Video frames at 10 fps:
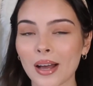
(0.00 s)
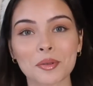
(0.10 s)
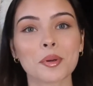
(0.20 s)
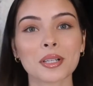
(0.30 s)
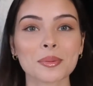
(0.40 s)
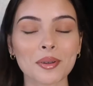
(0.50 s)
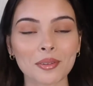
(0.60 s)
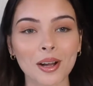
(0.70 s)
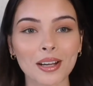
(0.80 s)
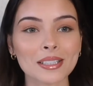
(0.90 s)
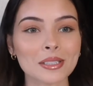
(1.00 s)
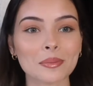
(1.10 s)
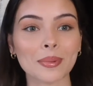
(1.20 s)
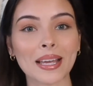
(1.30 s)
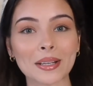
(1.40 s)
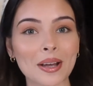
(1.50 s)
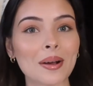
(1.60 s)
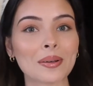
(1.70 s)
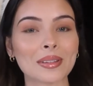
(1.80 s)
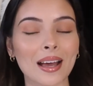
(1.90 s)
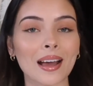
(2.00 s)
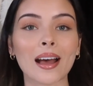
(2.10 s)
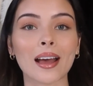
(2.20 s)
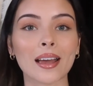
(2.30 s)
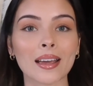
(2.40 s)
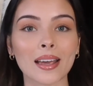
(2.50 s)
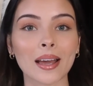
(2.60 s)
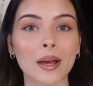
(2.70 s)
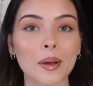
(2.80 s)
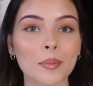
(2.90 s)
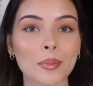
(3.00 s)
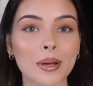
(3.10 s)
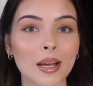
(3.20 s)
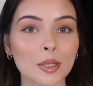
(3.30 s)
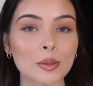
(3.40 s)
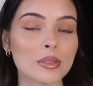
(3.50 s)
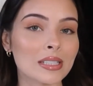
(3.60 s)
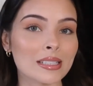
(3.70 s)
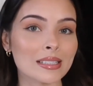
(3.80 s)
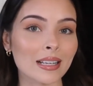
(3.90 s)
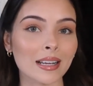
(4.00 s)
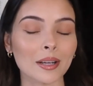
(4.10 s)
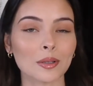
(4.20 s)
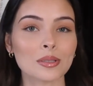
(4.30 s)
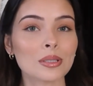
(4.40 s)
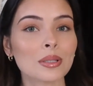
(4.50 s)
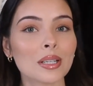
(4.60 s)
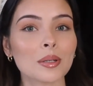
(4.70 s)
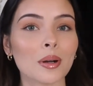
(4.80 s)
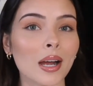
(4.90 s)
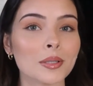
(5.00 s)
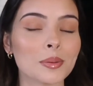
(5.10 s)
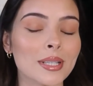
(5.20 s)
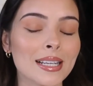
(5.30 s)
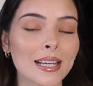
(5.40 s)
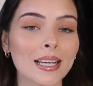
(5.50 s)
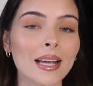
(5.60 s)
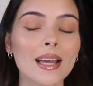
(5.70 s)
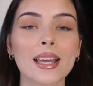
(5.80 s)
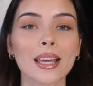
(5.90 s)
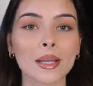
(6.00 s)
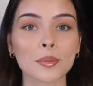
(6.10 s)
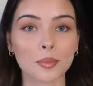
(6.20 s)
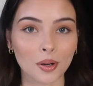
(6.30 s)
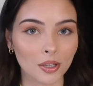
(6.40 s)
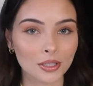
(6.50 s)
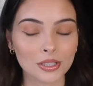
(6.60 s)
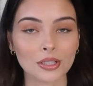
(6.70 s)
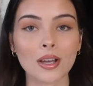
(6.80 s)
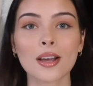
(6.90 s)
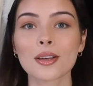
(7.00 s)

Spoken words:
If you watch my vlogs, you may know that I am a UC San Diego student graduating in March.